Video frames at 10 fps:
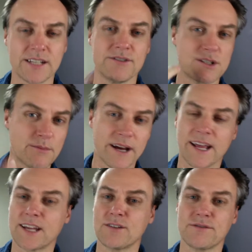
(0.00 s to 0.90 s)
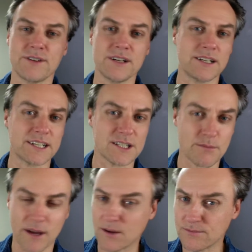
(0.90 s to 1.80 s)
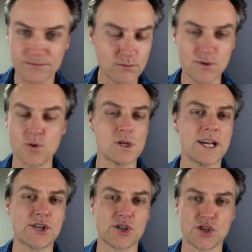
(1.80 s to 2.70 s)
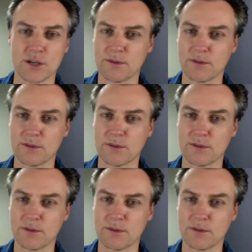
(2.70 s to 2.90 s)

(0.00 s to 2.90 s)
It's about how you're feeling. It's about your relationship.